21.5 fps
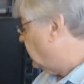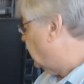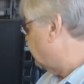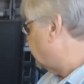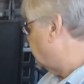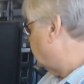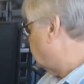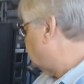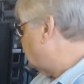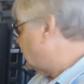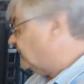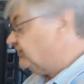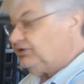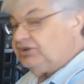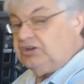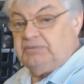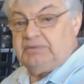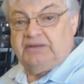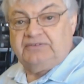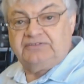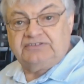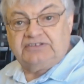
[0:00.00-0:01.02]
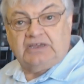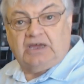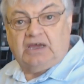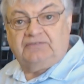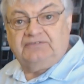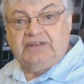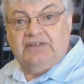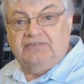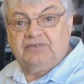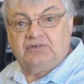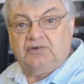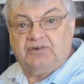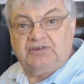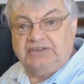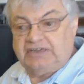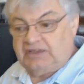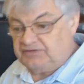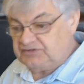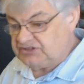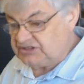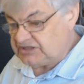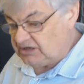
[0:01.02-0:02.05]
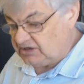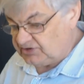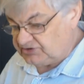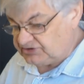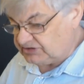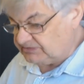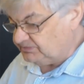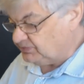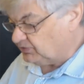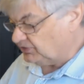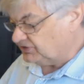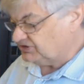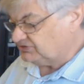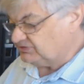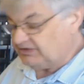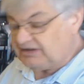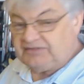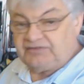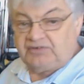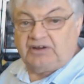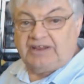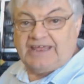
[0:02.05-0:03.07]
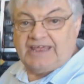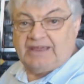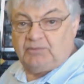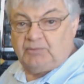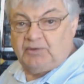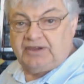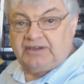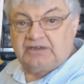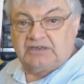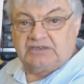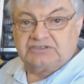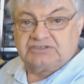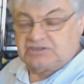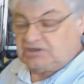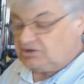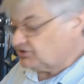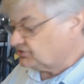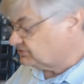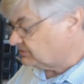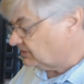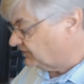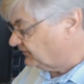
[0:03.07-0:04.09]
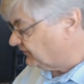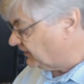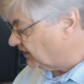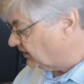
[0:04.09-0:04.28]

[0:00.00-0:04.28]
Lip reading: I don't know about you, but I've never got enough charging points. Wherever I am, where can I charge my